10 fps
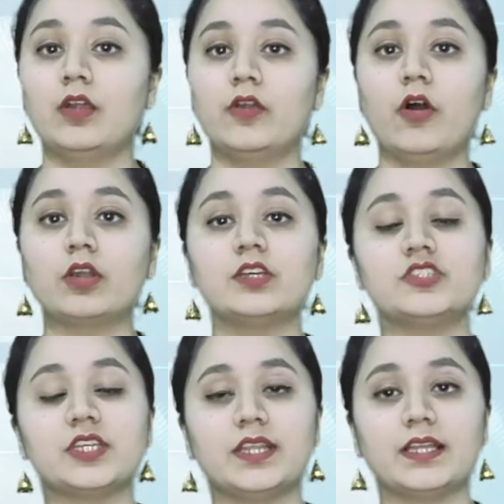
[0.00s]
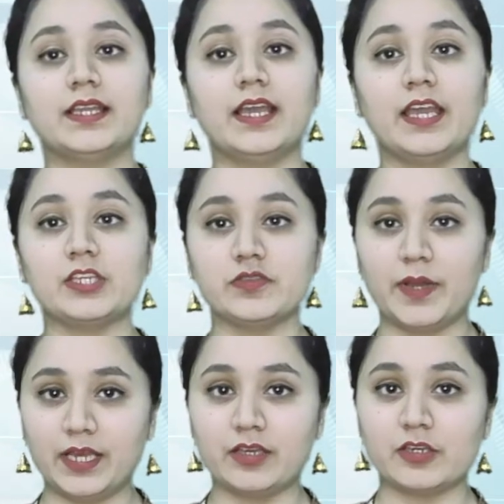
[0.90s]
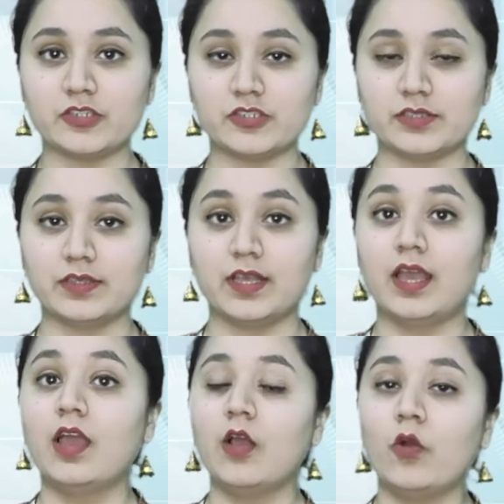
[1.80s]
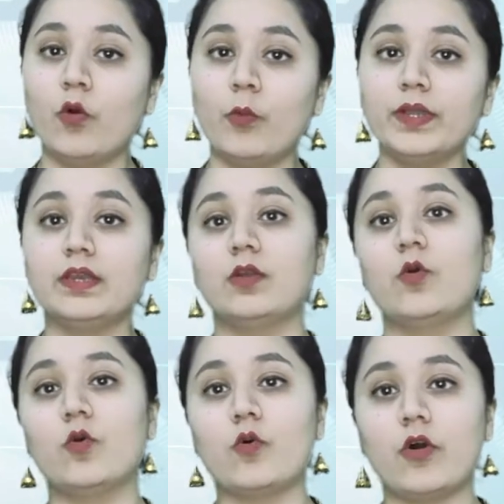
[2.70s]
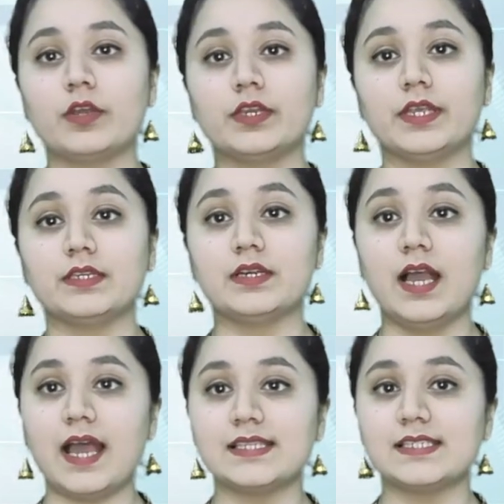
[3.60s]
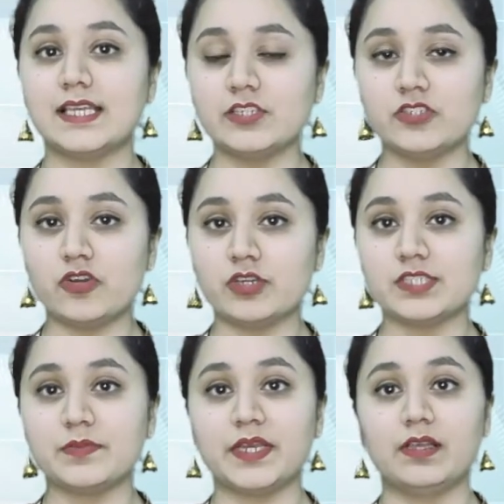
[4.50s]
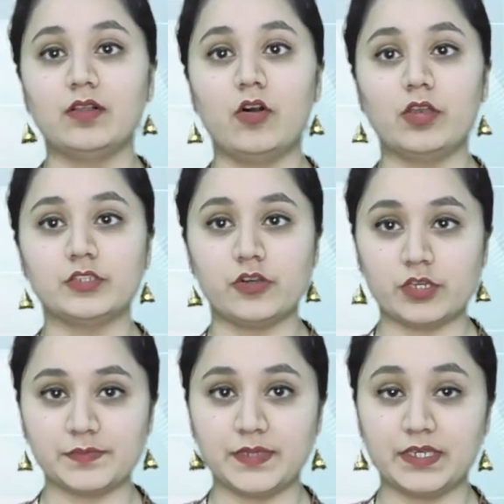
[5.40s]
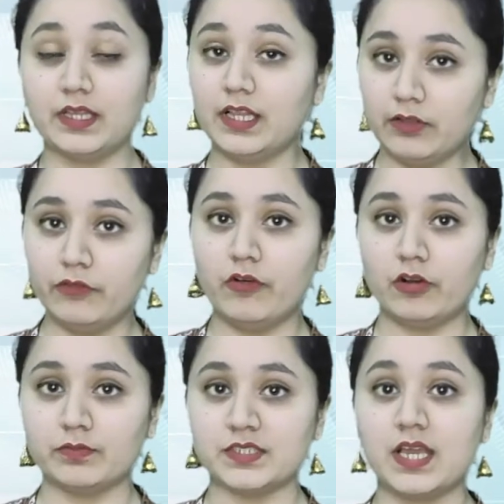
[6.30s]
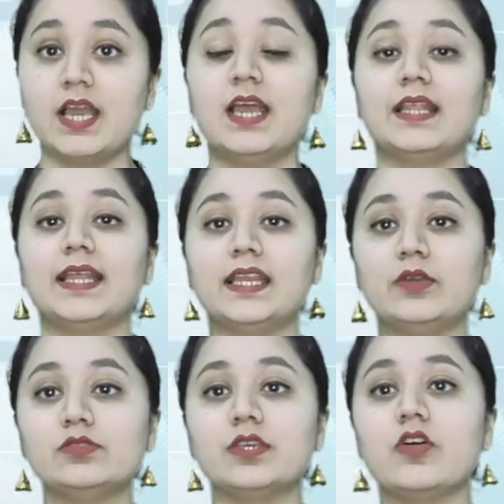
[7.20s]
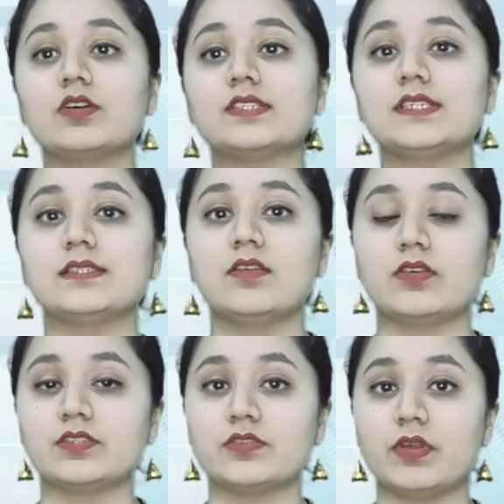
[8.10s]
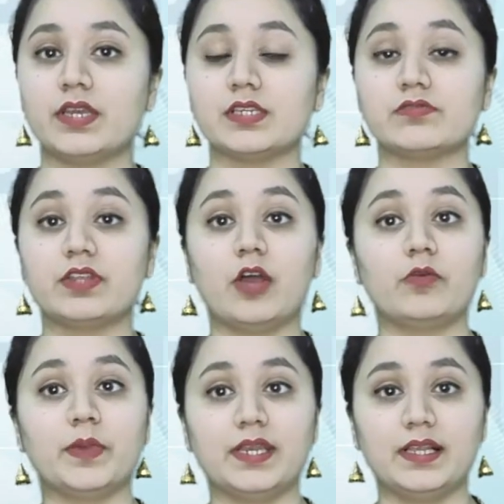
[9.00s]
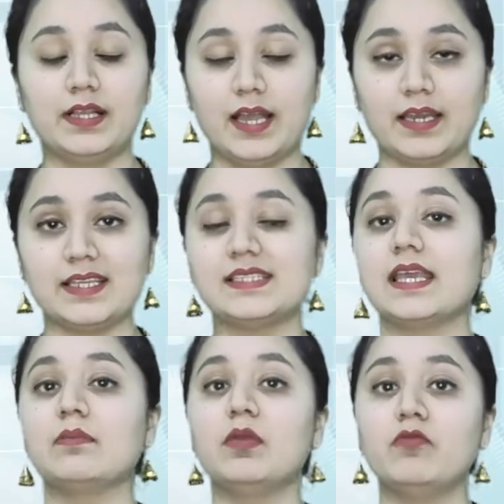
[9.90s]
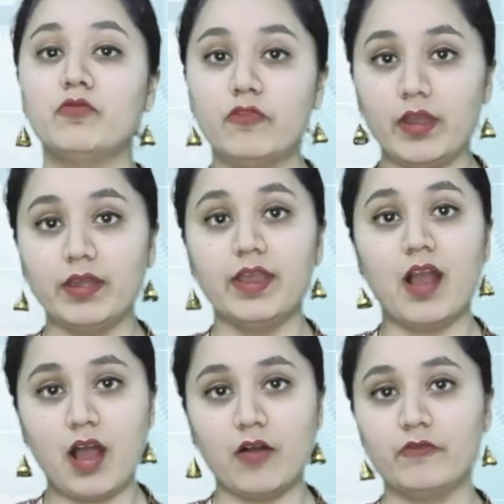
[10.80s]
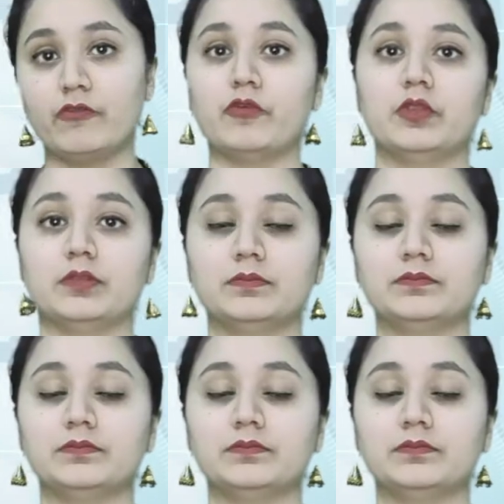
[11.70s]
Dr. Chaitanya H. Balakrishnan, COVID co-coordinator at St. John's Medical College Hospital, informed that using oxygen concentrators without medical guidance can be very harmful.